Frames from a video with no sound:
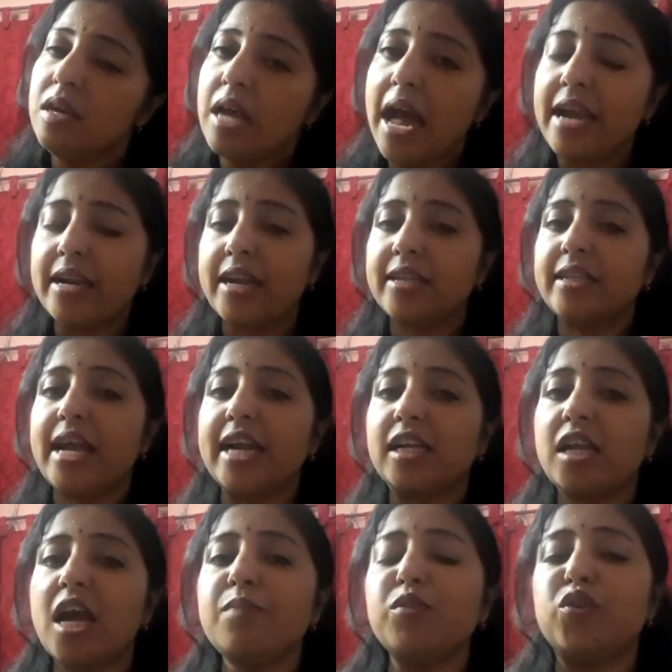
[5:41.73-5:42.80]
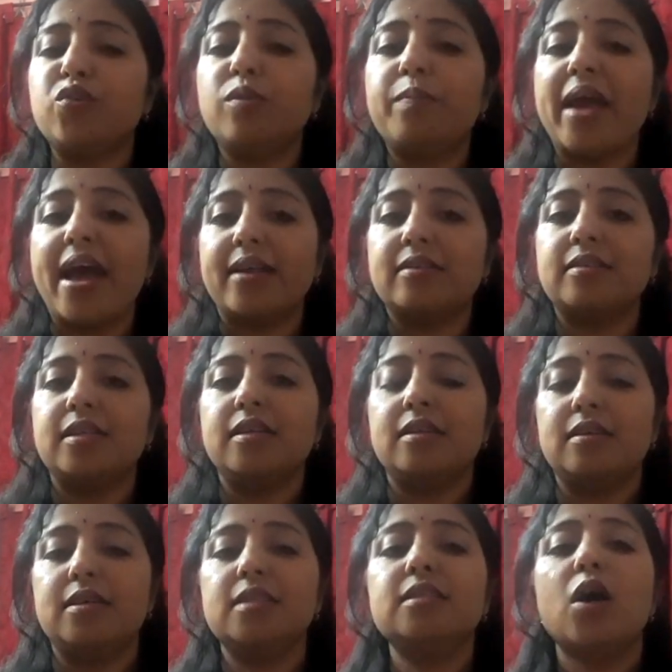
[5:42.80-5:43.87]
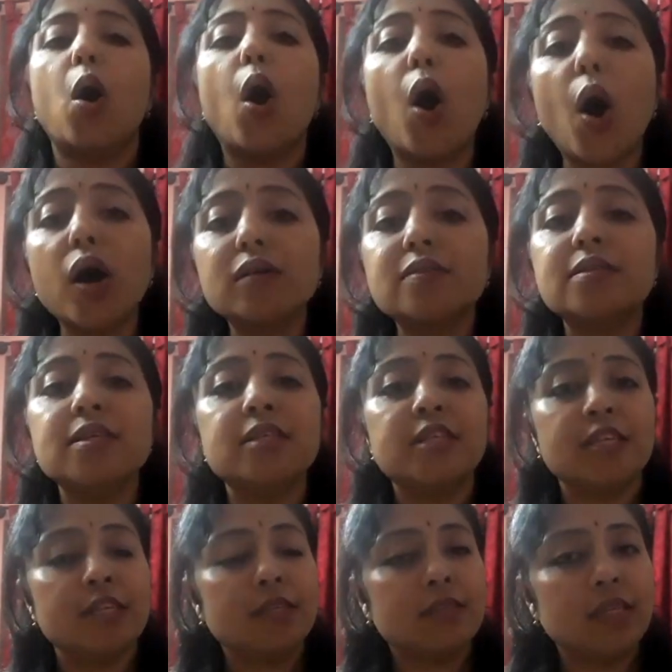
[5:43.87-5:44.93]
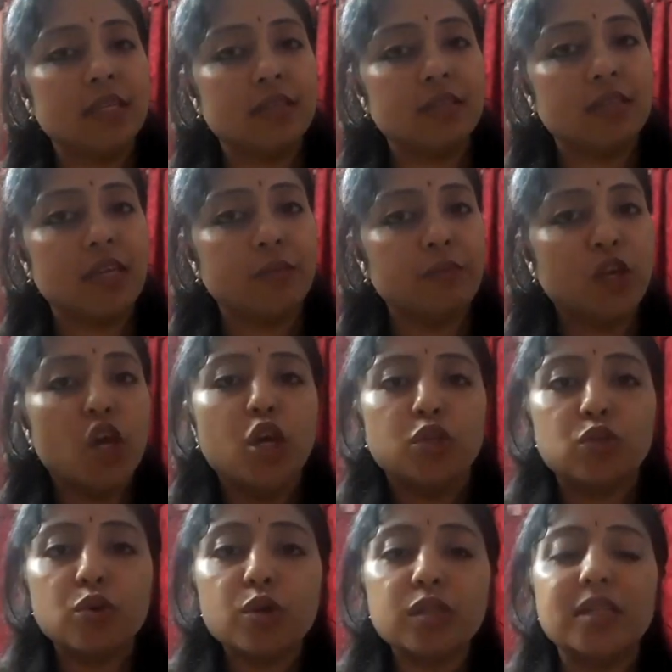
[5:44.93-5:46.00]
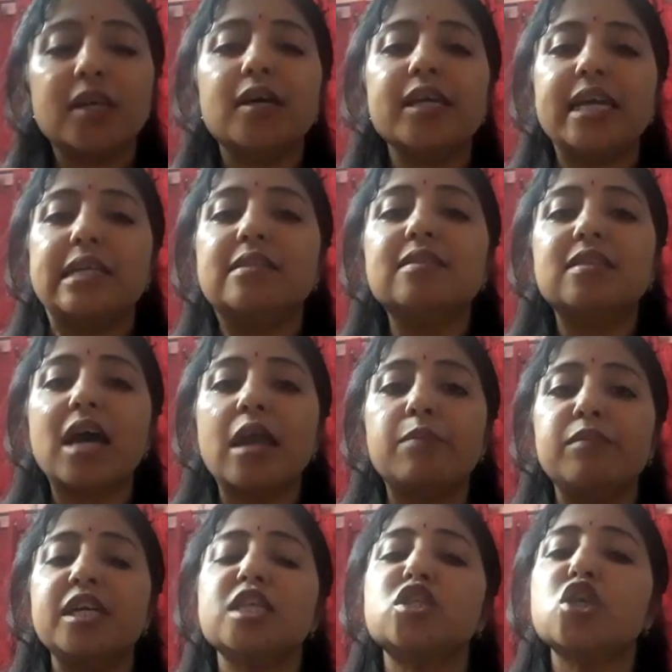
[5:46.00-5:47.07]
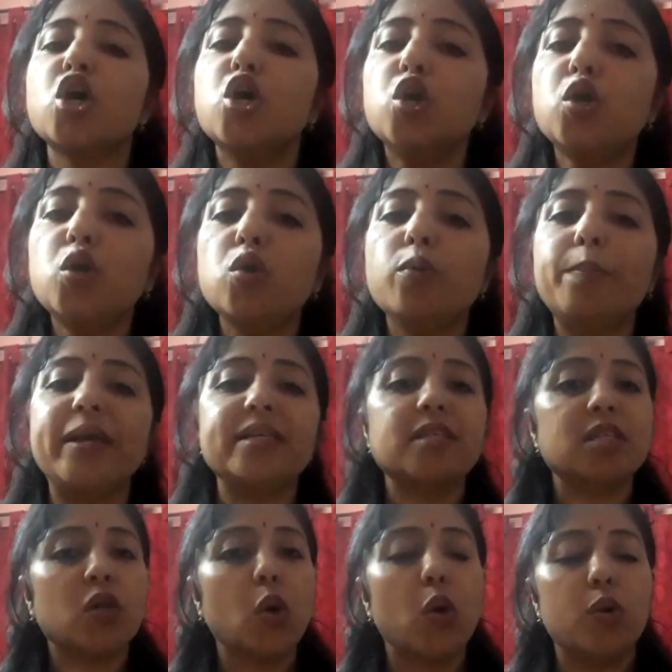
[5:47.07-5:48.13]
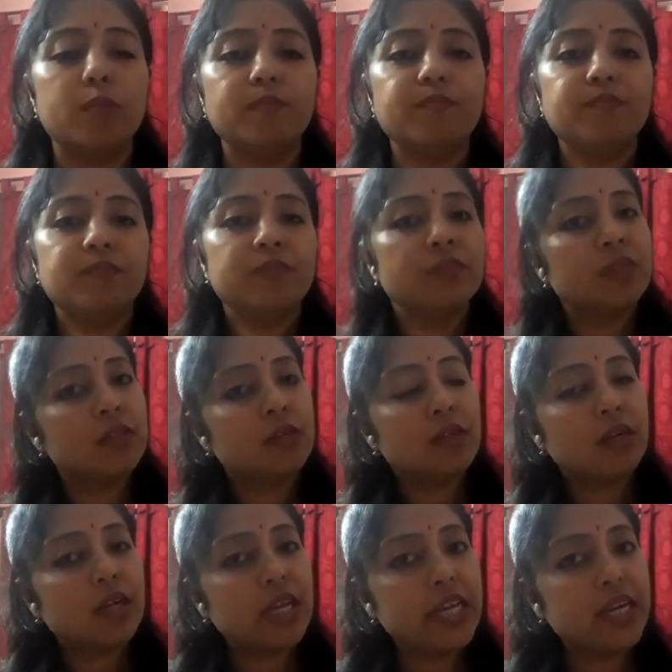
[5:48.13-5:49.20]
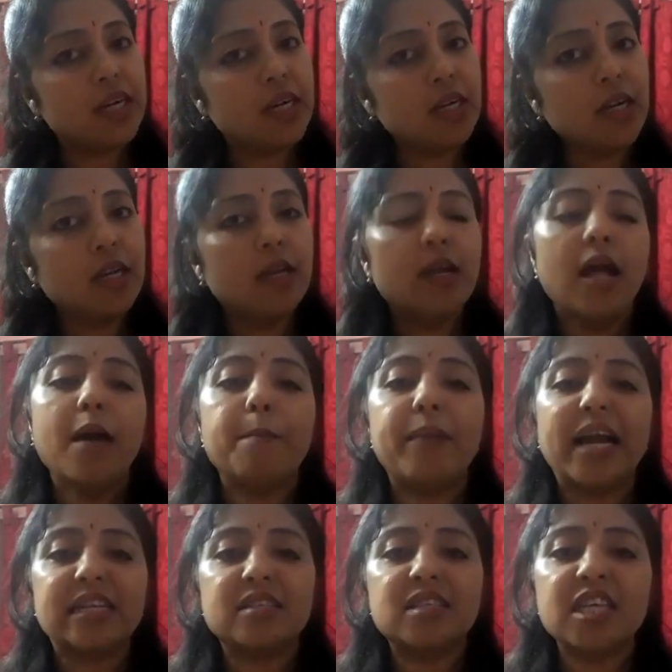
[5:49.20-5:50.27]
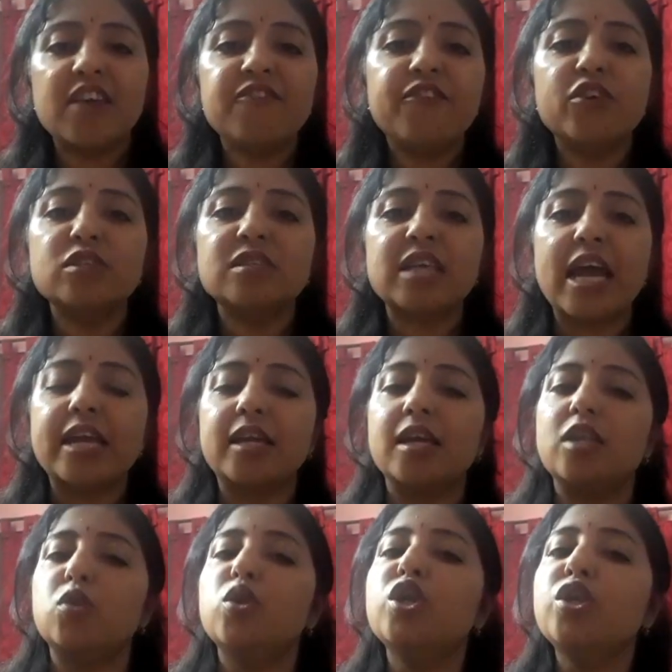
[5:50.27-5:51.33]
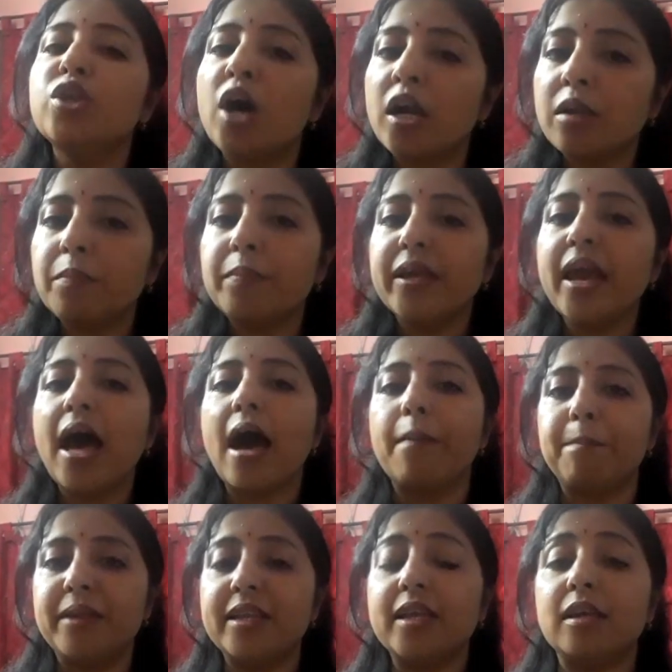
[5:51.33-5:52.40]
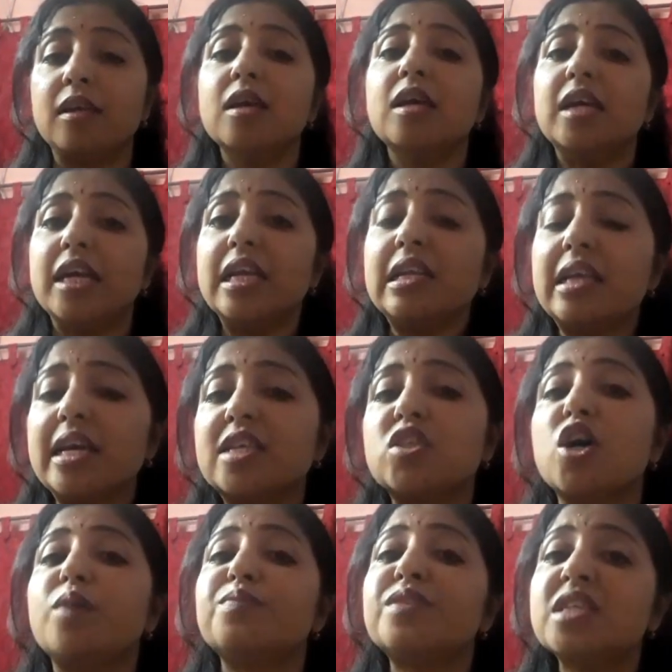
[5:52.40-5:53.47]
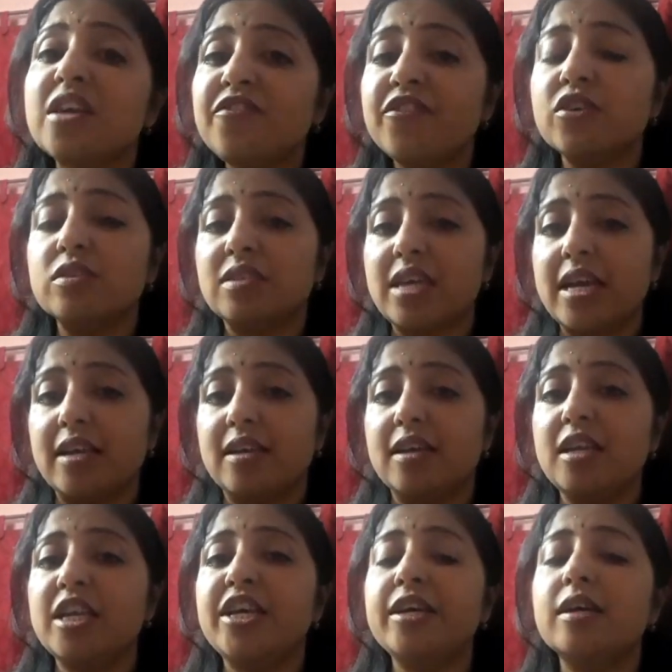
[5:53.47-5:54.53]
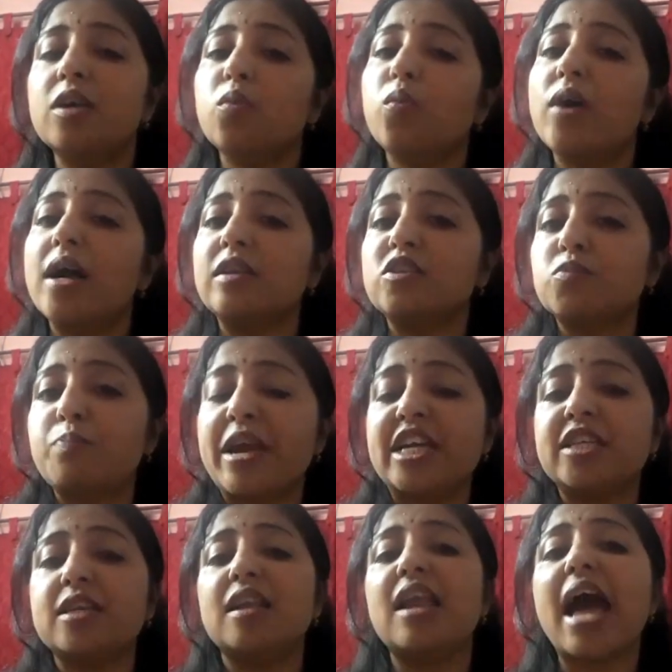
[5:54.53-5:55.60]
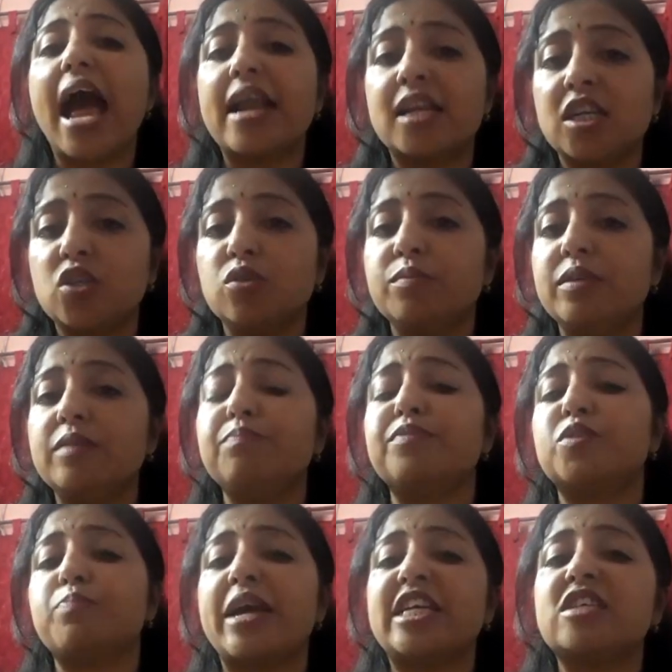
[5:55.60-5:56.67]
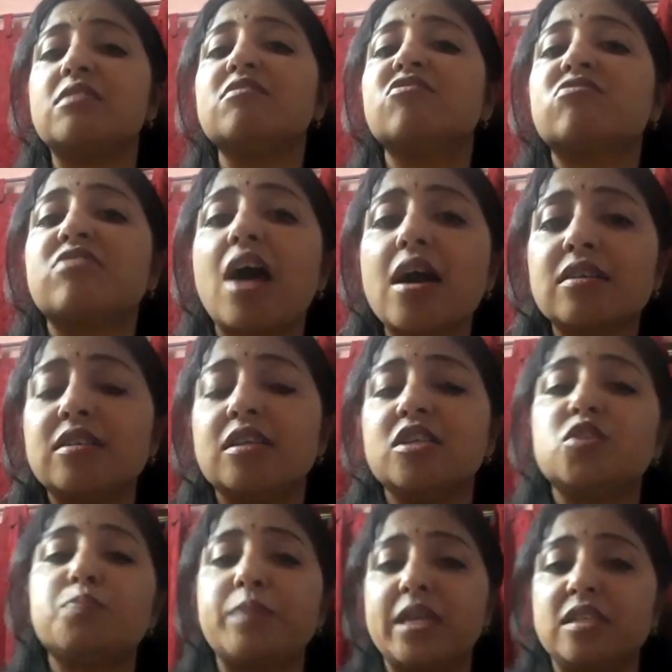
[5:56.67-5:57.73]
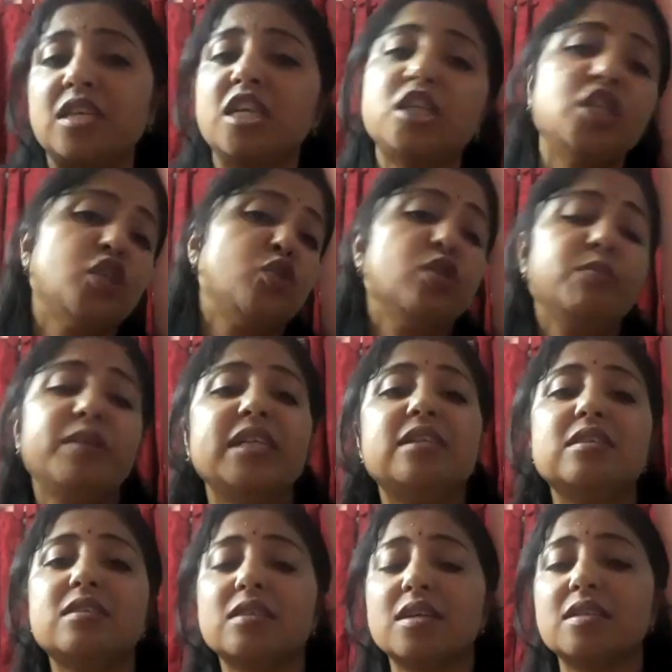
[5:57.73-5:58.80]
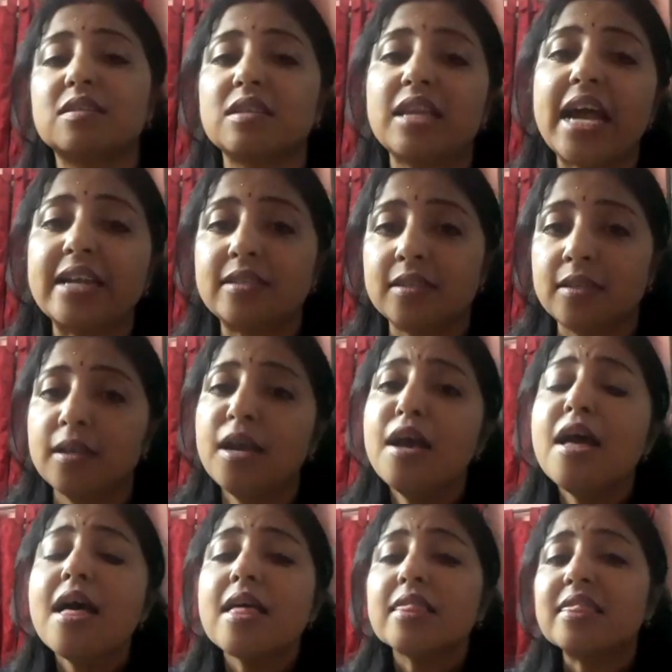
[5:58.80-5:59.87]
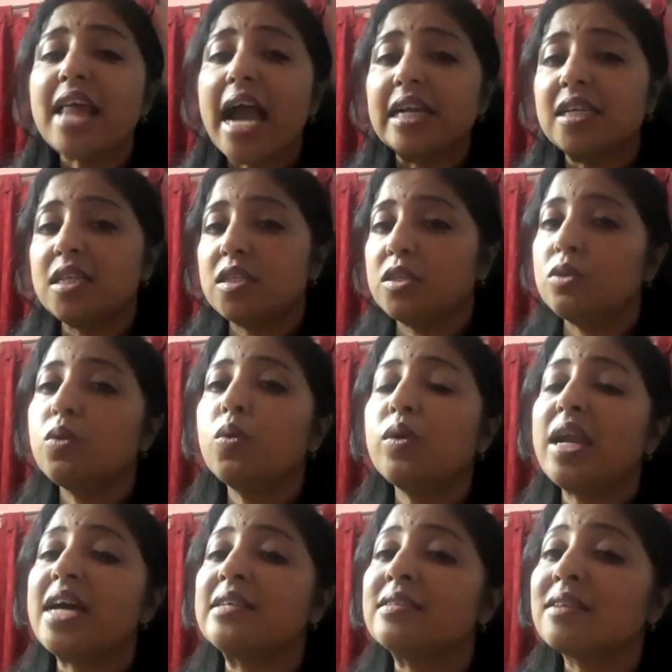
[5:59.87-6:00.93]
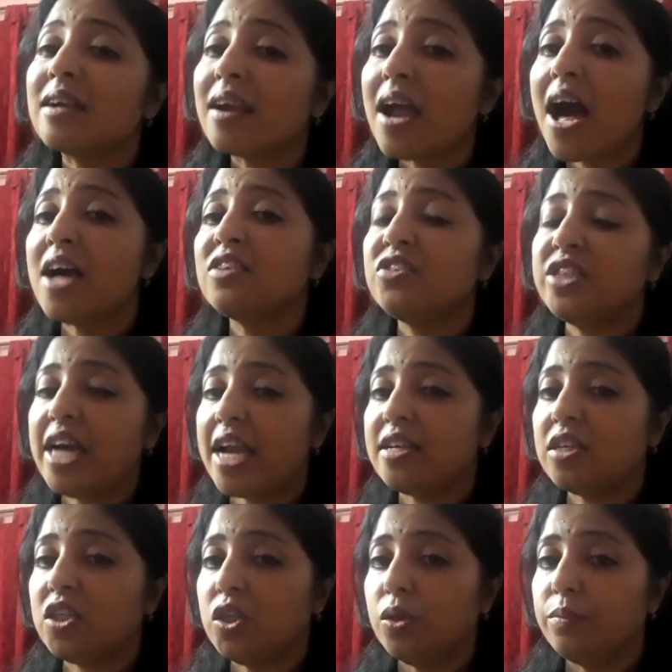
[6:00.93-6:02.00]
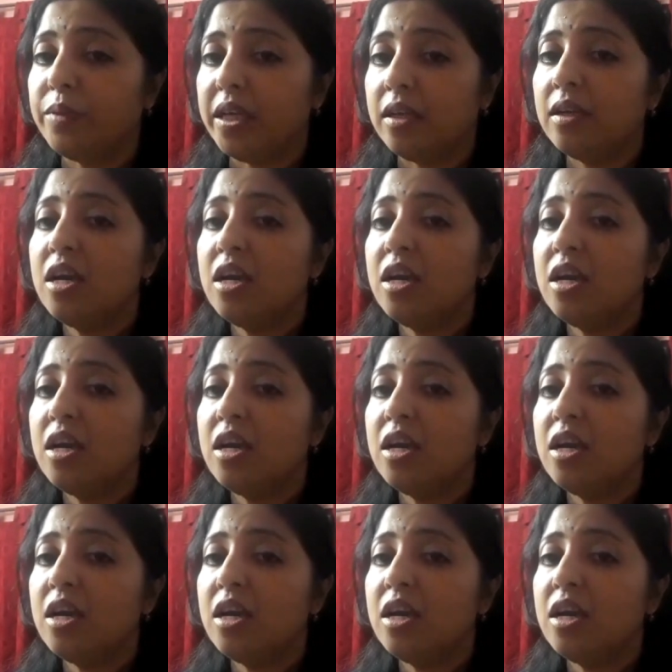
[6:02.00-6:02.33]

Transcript: And at that time it will be acting as oxygenase enzyme. So the enzyme is Rubisco. Clear? But C4 cycle will not be happening. In case of C4 cycle, here one special anatomy, special structure is present. It will be discussed later. That is known as Cranch anatomy.